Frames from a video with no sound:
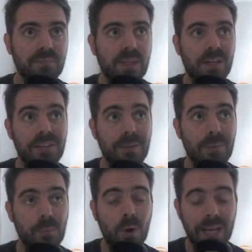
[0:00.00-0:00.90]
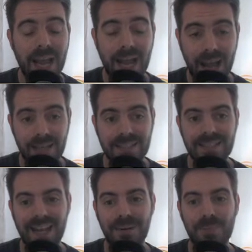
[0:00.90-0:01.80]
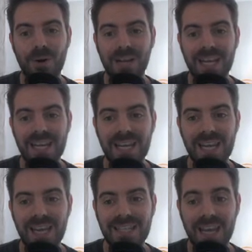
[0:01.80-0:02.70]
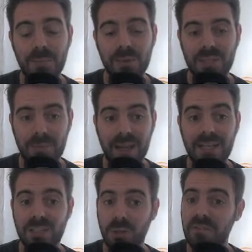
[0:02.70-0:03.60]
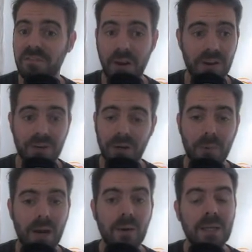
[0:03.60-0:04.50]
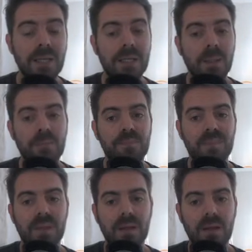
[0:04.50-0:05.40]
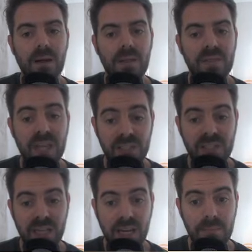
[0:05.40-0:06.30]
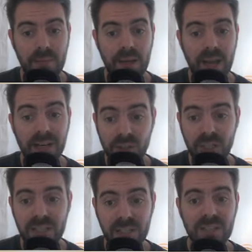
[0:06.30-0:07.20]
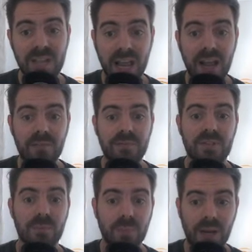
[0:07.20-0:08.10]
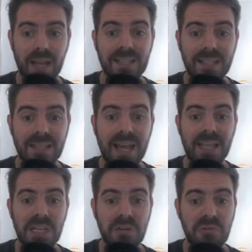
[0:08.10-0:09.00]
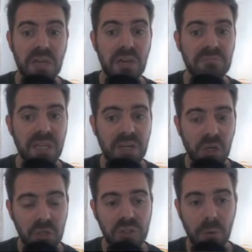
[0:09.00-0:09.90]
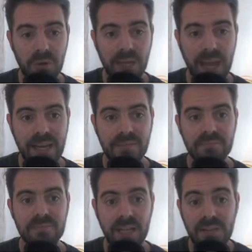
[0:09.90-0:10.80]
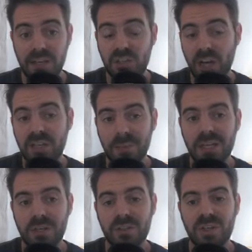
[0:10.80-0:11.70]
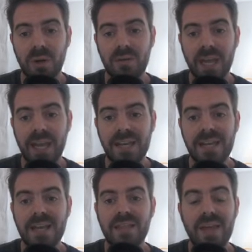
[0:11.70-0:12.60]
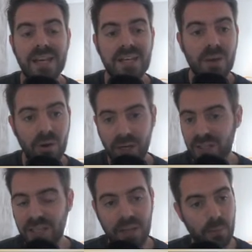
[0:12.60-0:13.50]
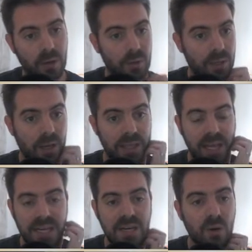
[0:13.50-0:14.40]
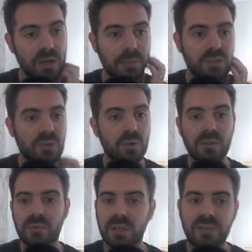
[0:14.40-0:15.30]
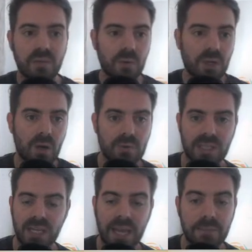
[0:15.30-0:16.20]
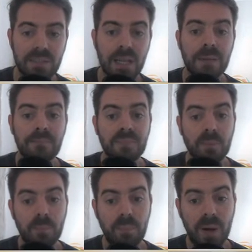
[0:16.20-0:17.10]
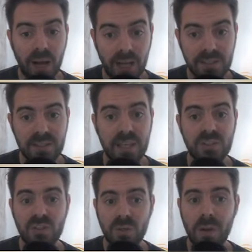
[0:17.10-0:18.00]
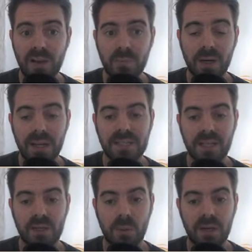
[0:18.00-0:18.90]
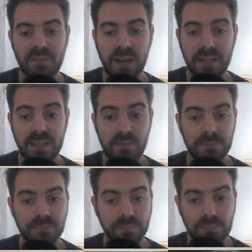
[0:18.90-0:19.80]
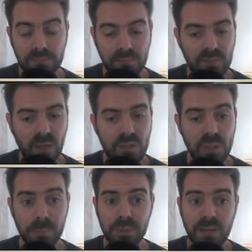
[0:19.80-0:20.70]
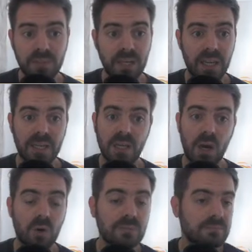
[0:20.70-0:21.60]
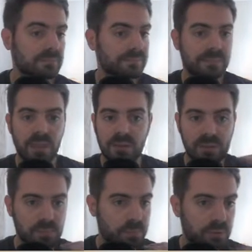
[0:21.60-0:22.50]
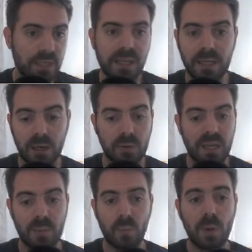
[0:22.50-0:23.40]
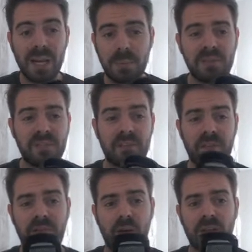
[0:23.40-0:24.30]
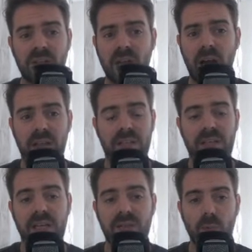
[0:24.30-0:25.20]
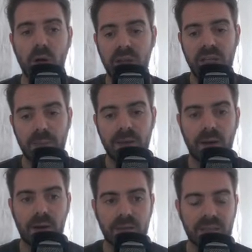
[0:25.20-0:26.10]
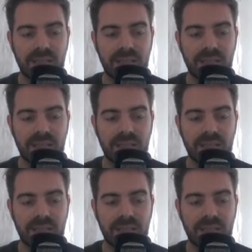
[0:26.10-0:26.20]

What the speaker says: I think with what he has and what he is able to spend, he's doing very, very well. This team actually does have some players in there that you think they could do okay. They genuinely could do okay. They're not going to set the world alight. They're not going to be scoring 3-4 goals in games. But they do have players that are quite effective. Dubravka in goal. Brilliant goalkeeper. Will he be fit for the very start of the season? Worth keeping an eye out because he